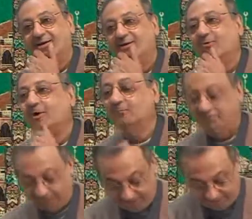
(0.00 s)
What will
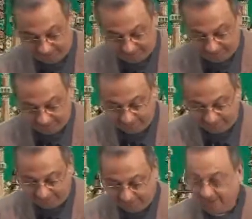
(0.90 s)
you say?
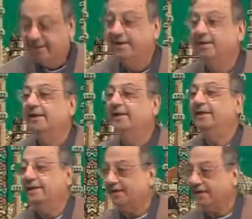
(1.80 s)

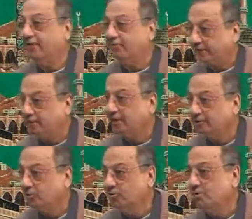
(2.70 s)
Hiya
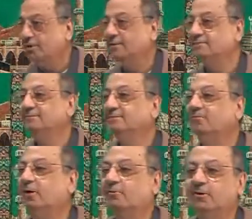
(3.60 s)
fatahatun.
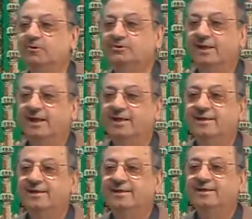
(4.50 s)
What will you say?
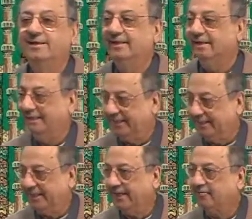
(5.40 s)

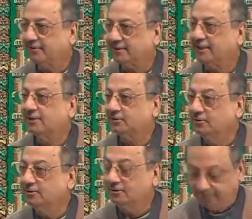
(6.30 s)
Hiya fatahatun